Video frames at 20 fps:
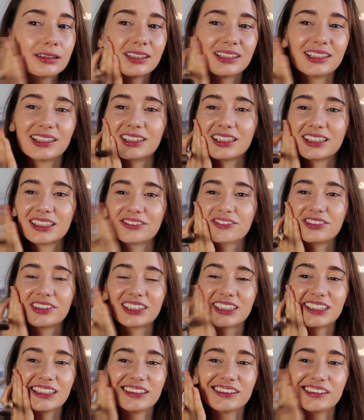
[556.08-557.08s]
And it does
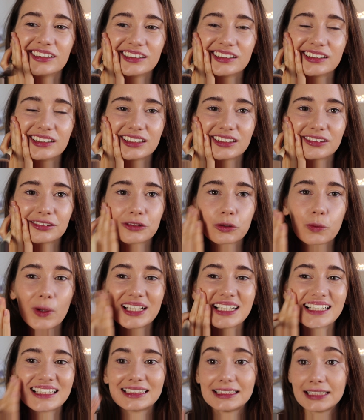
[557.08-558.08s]
still, it's
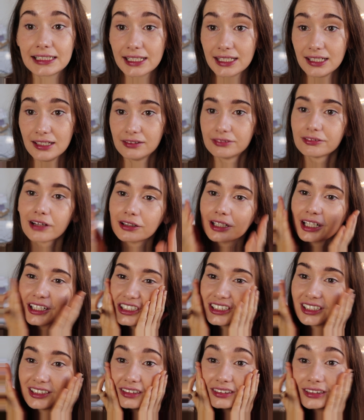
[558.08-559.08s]
quite a sticky
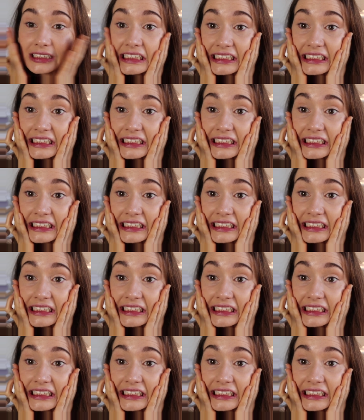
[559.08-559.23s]
foundation.